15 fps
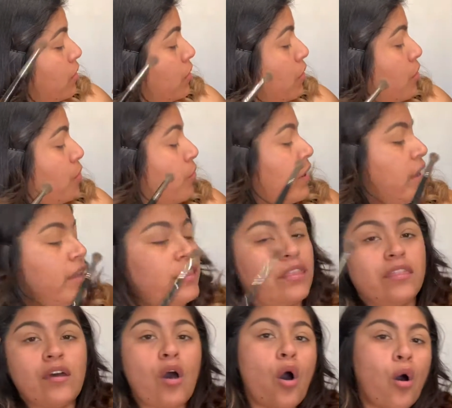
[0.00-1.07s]
go with
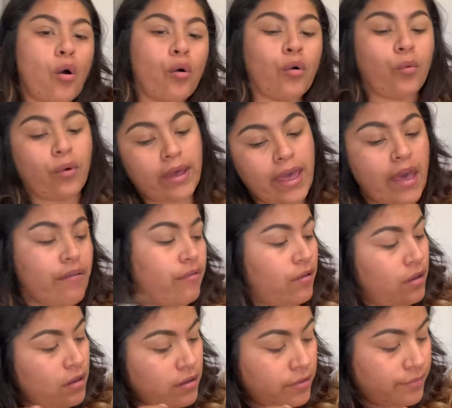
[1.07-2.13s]
or
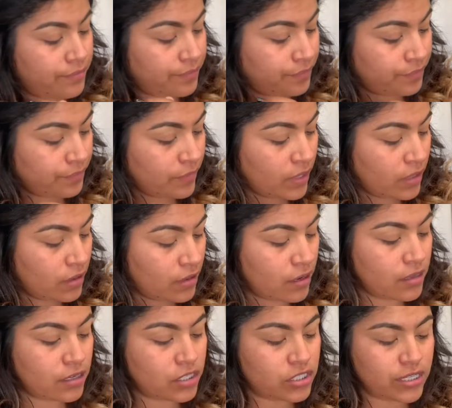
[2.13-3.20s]
whatever
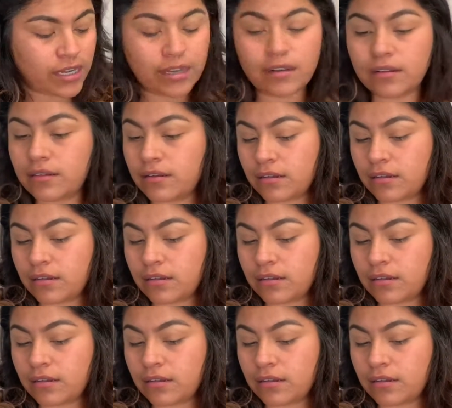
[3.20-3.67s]
color shade.